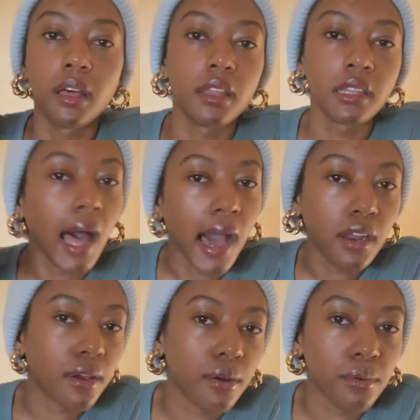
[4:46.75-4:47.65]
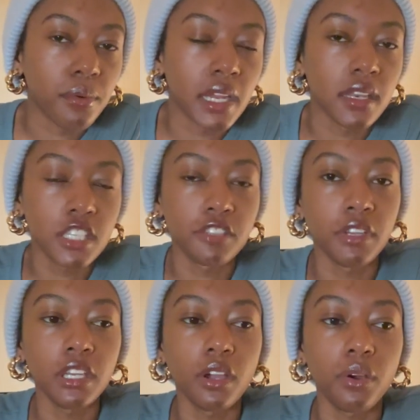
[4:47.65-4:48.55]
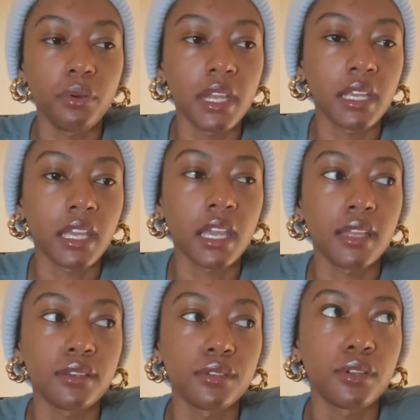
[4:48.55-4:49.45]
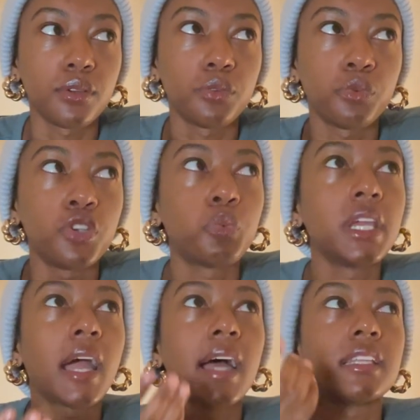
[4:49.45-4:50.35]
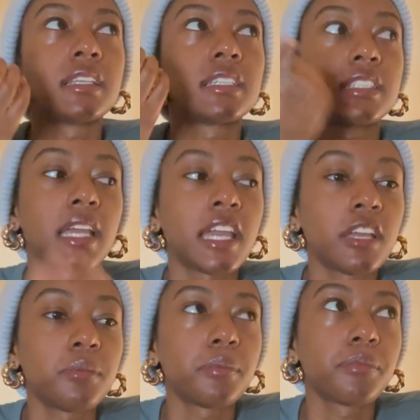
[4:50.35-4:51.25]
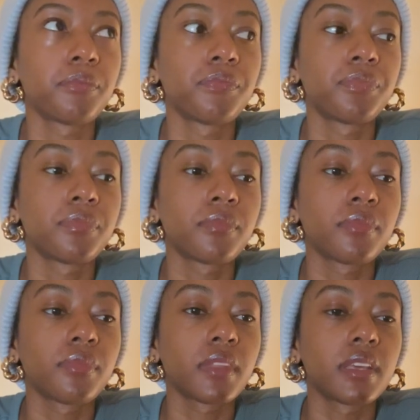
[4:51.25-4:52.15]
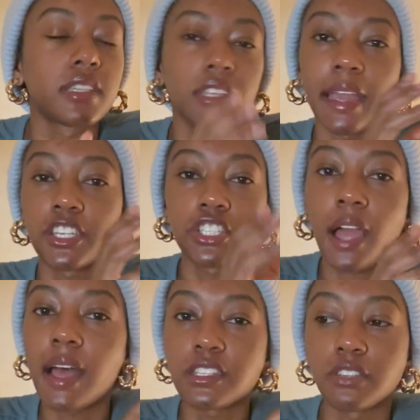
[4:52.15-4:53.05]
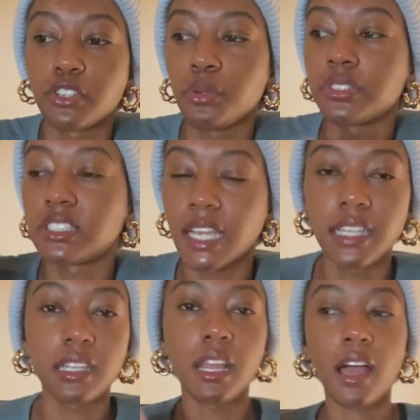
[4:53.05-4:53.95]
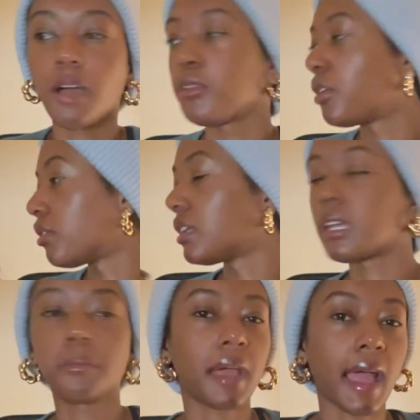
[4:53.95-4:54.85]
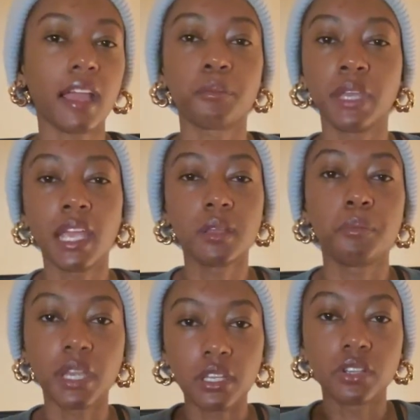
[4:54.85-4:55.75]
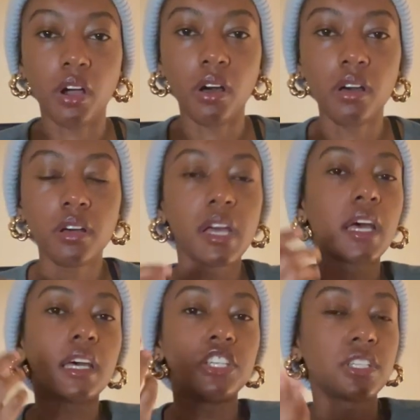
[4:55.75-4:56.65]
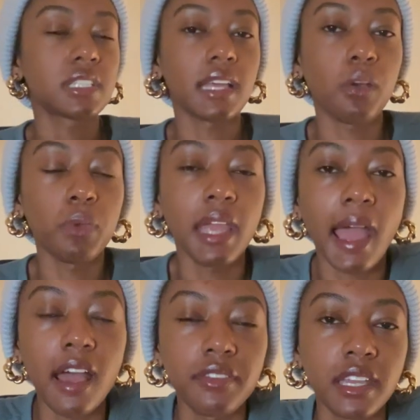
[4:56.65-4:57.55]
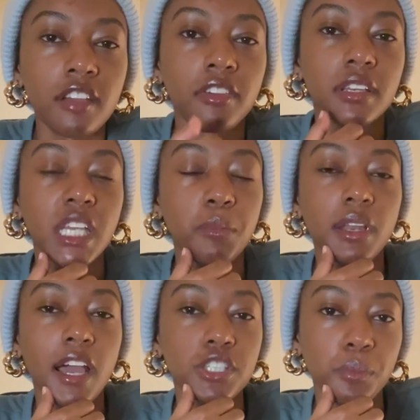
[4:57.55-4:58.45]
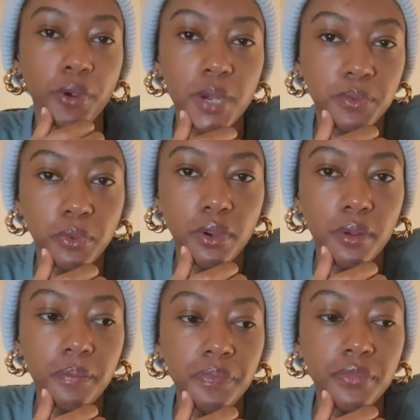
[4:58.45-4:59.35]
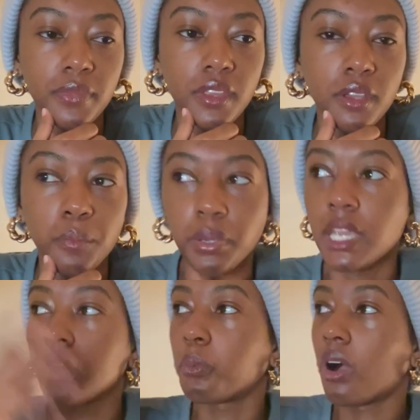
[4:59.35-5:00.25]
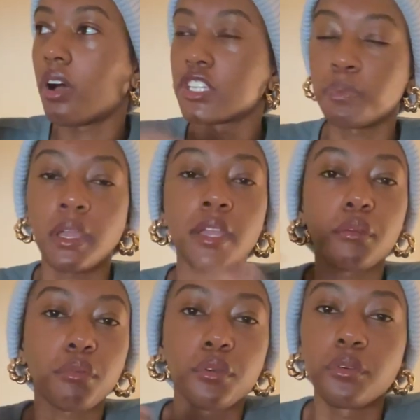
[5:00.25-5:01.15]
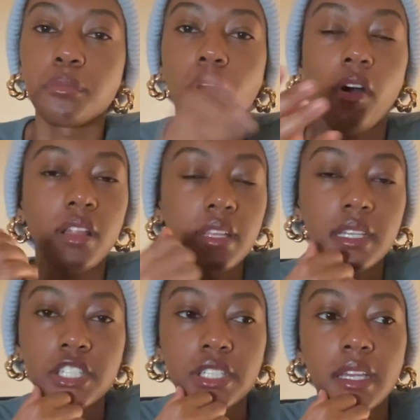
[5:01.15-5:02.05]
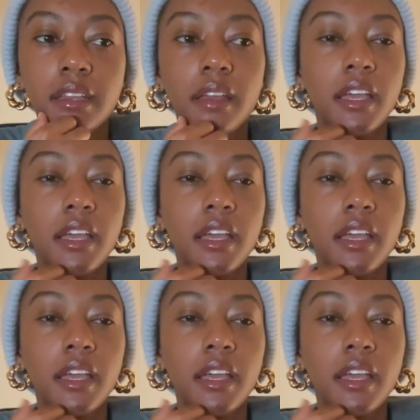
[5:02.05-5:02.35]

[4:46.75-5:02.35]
Latto in this video? And again, we got the same, it's like shots of you standing up, you know, looking back, being the big doll, just like we have again for Nicki Minaj and Barbie World. pink walls, pink room, all of this shit,